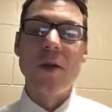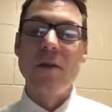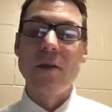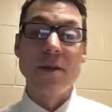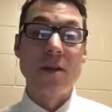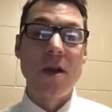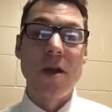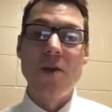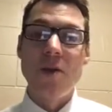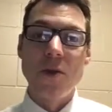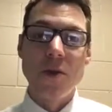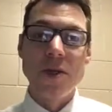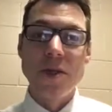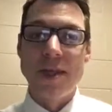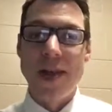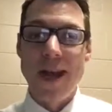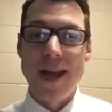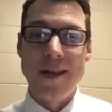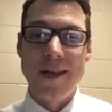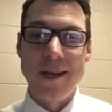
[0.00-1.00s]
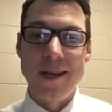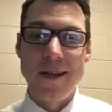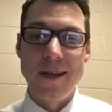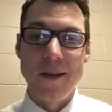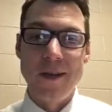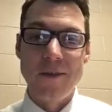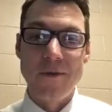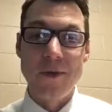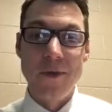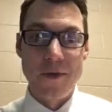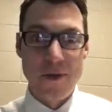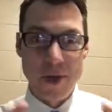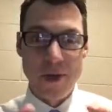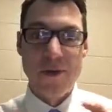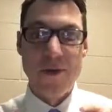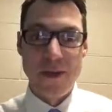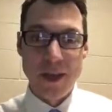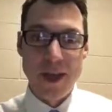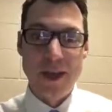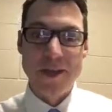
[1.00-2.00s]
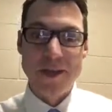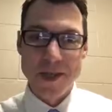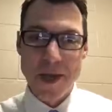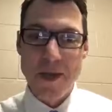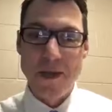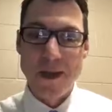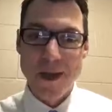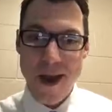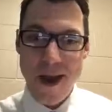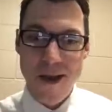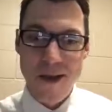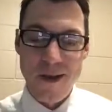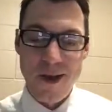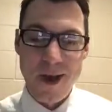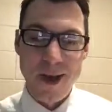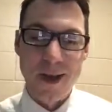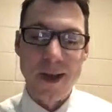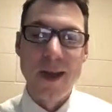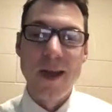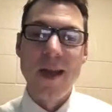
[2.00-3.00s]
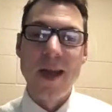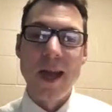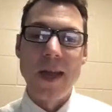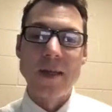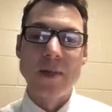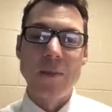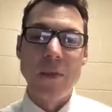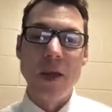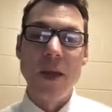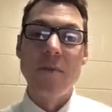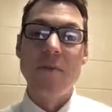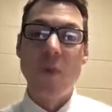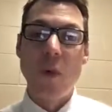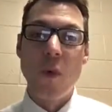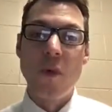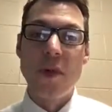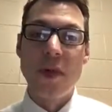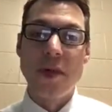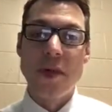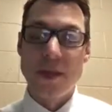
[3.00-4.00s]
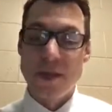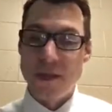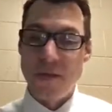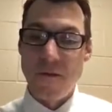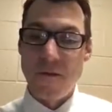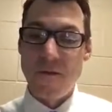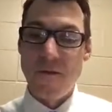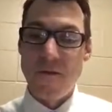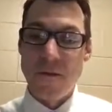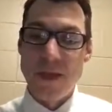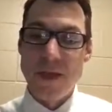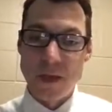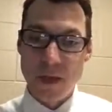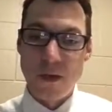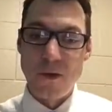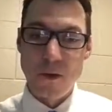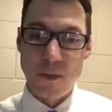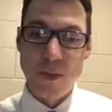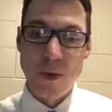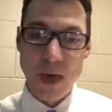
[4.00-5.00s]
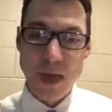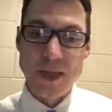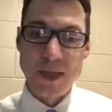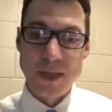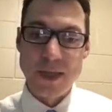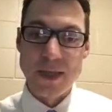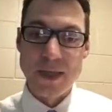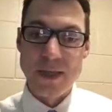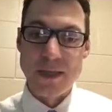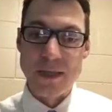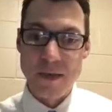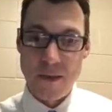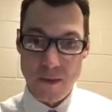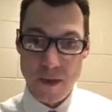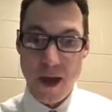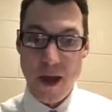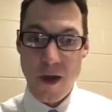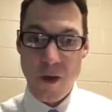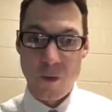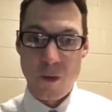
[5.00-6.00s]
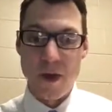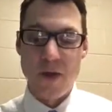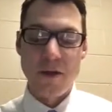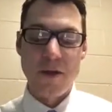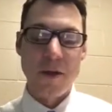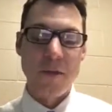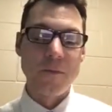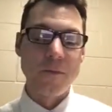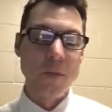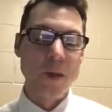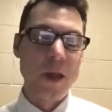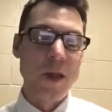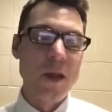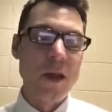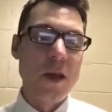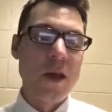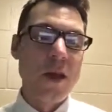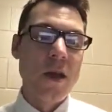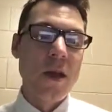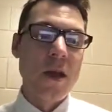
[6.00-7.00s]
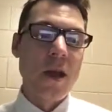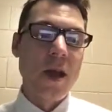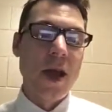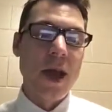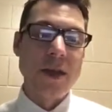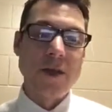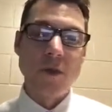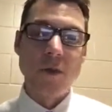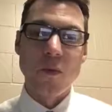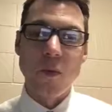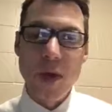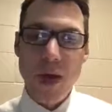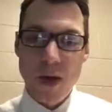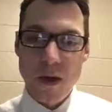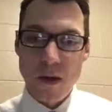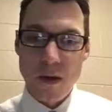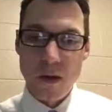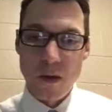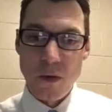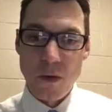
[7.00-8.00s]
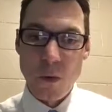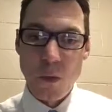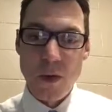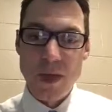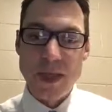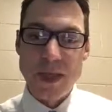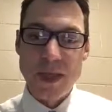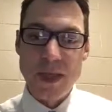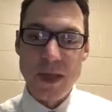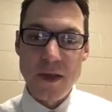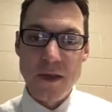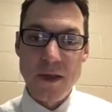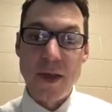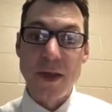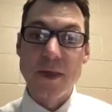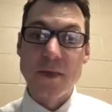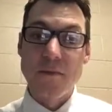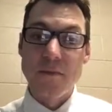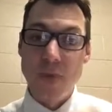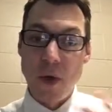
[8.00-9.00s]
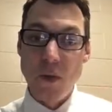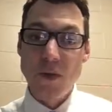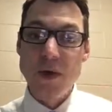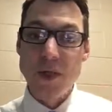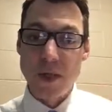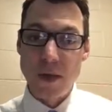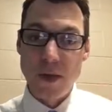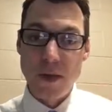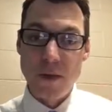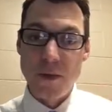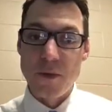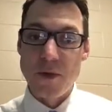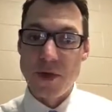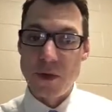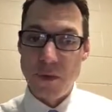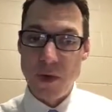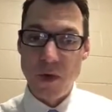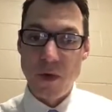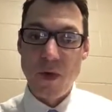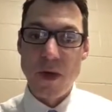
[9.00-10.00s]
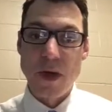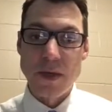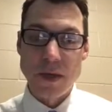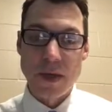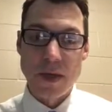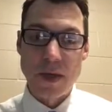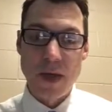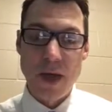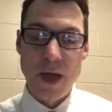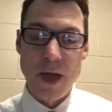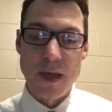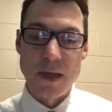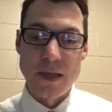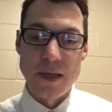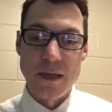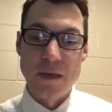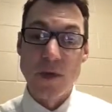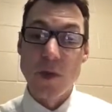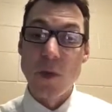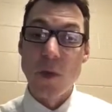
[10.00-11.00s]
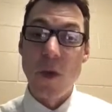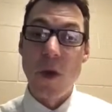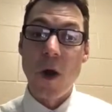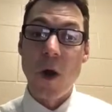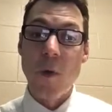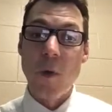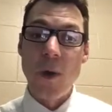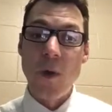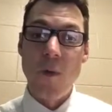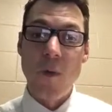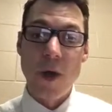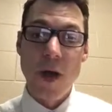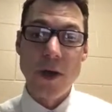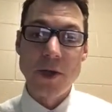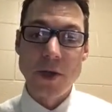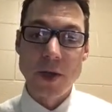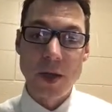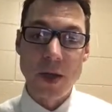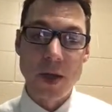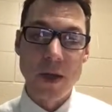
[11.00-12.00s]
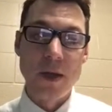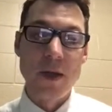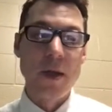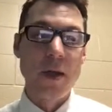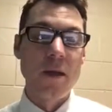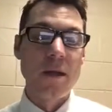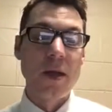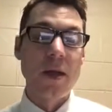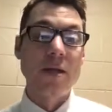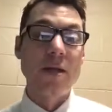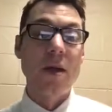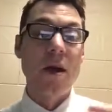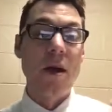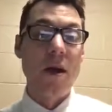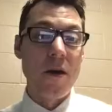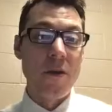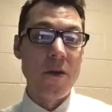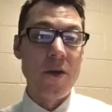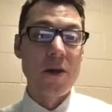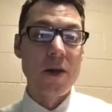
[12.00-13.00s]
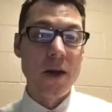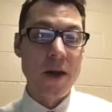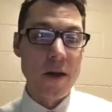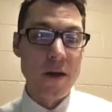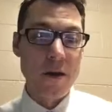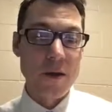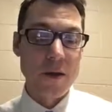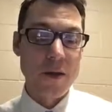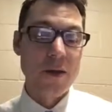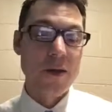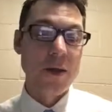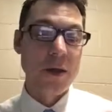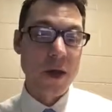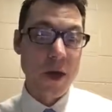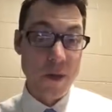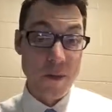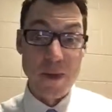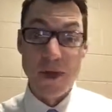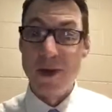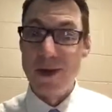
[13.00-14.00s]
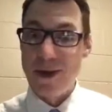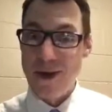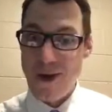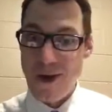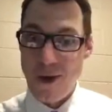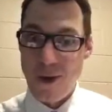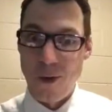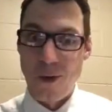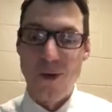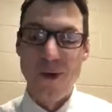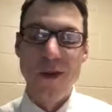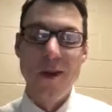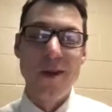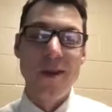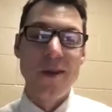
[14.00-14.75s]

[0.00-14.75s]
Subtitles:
this understanding of the things they are carrying as being more than just the physical presences there with them? As a reader, we see things mostly through Jimmy Cross's eyes. So are we watching these other characters come and go,